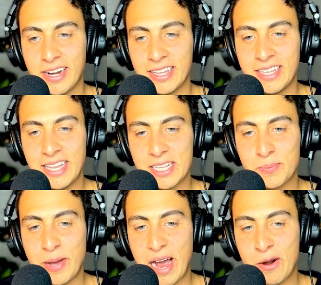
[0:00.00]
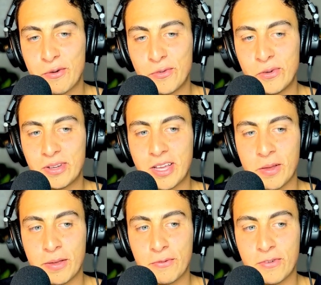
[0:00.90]
And I think that's powerful
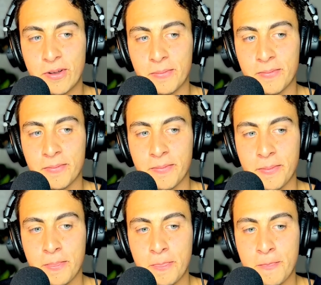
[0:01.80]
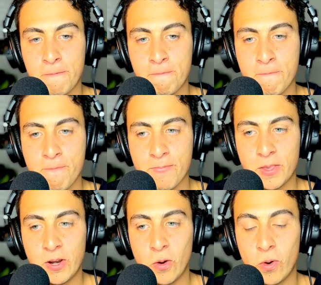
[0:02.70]
coming from,
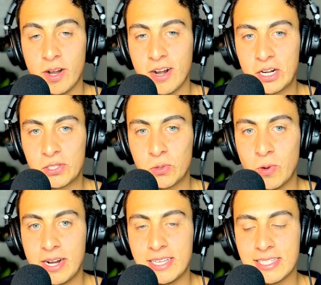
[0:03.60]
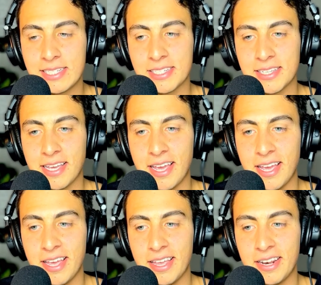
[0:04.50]
you know, we're in our 20s
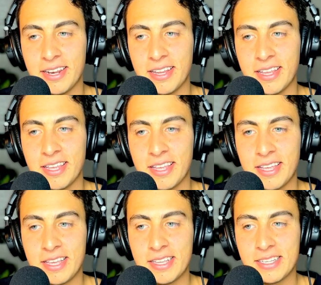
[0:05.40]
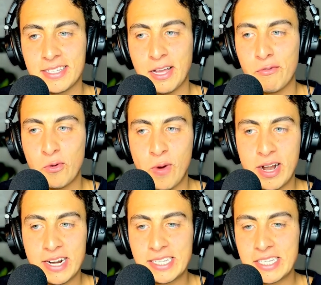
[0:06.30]
and self
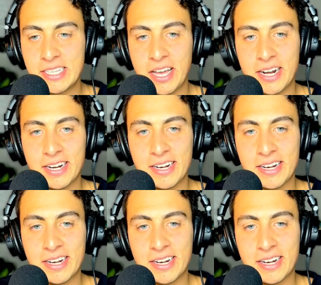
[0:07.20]
awareness is not,